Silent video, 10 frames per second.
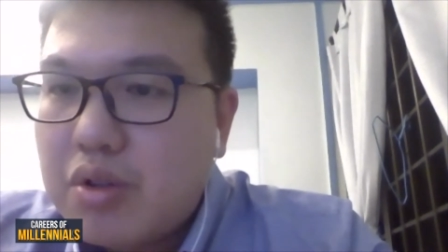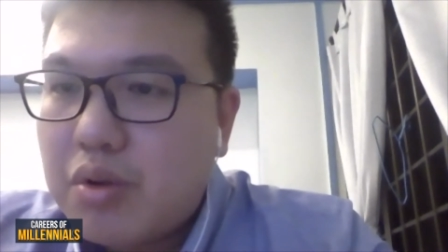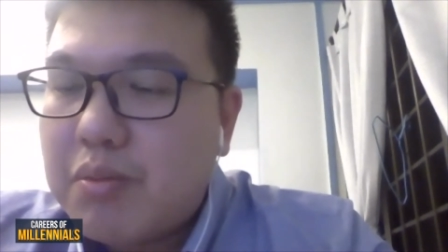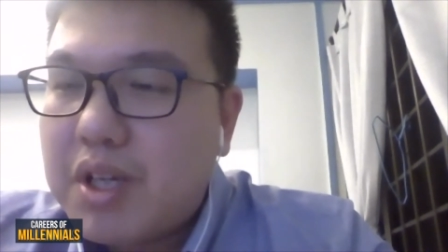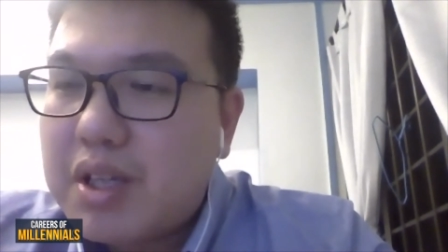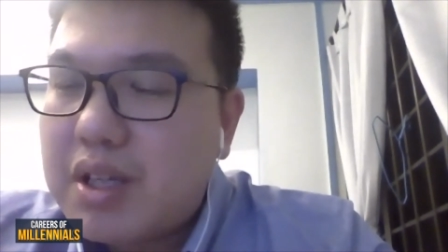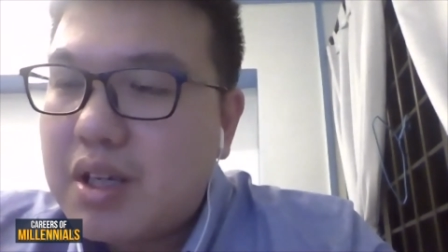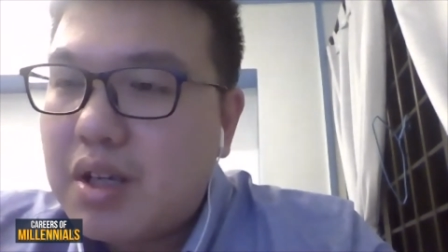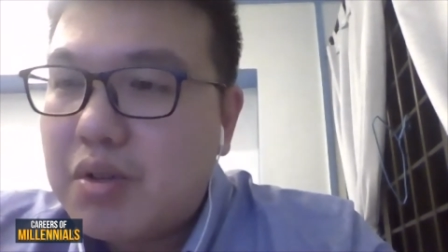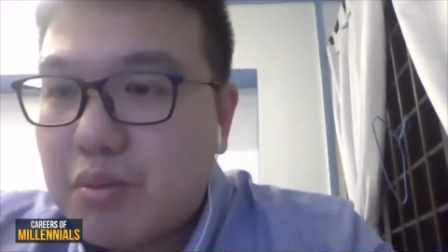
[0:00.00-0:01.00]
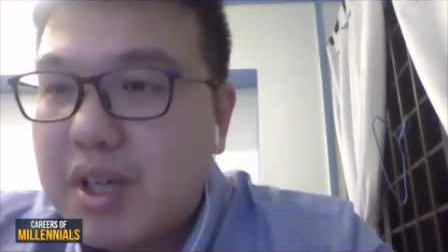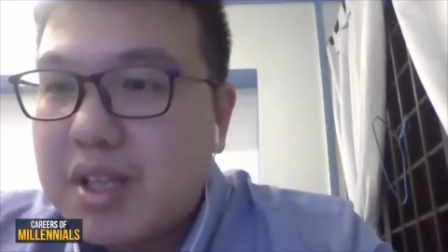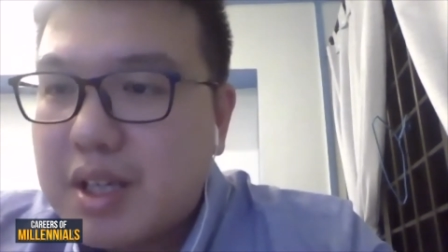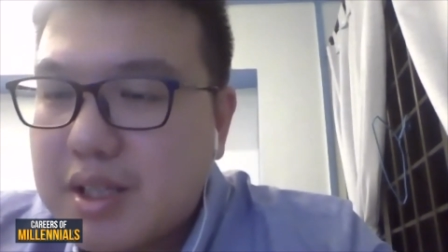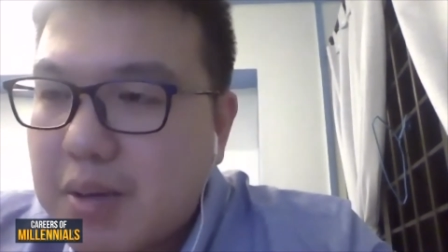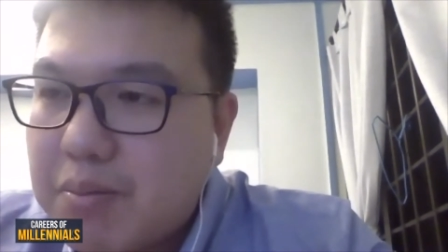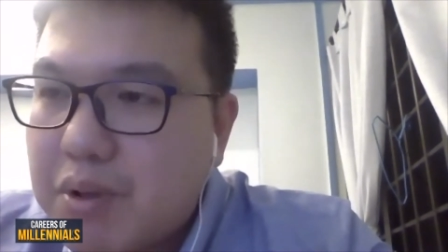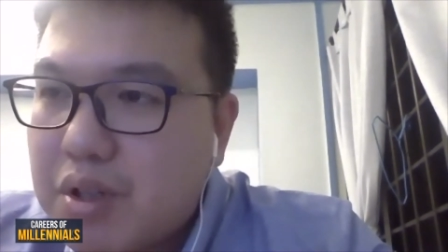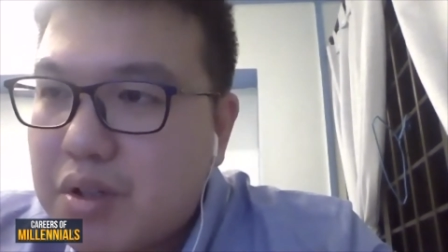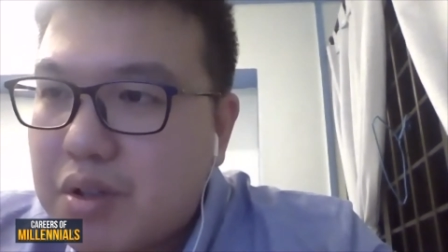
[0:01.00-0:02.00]
to make things
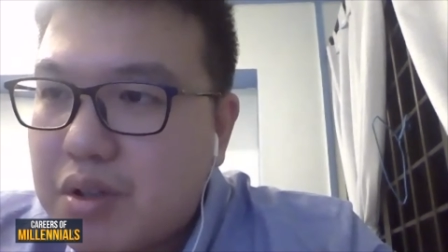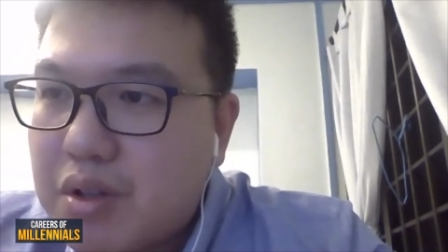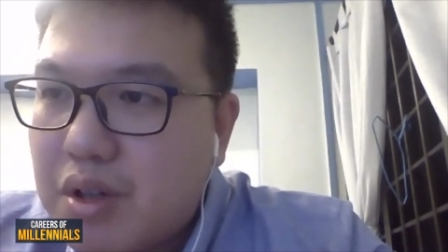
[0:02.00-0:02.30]
happen.